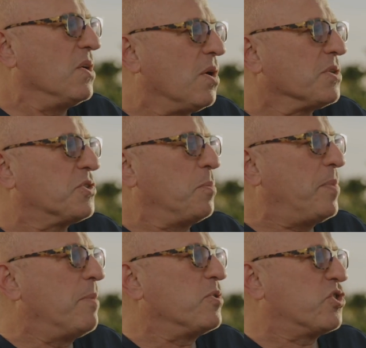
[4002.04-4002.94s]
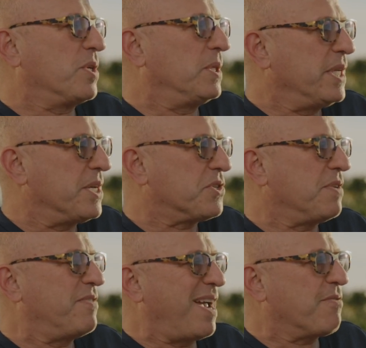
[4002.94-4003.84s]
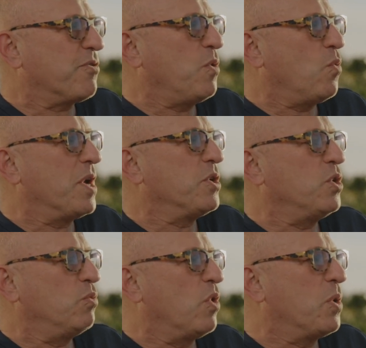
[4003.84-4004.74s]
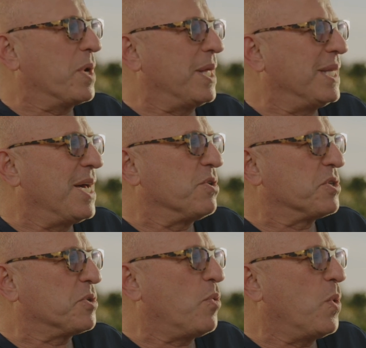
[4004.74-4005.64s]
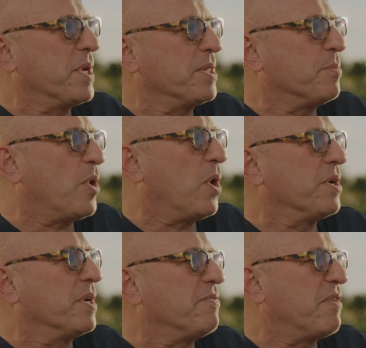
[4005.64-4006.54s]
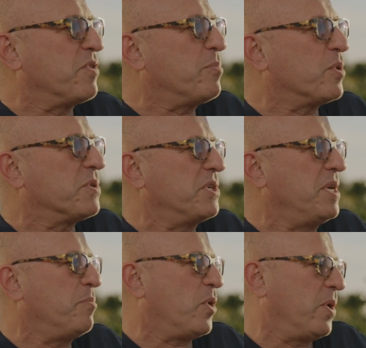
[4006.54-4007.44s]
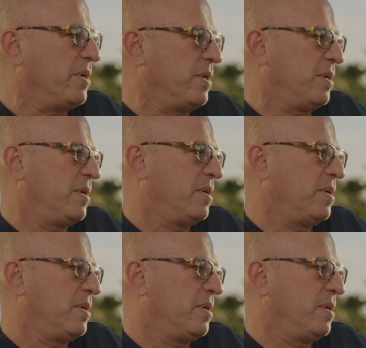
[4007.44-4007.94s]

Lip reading: also published a list of everyone who wrote a letter supporting the pardon of every person he pardoned.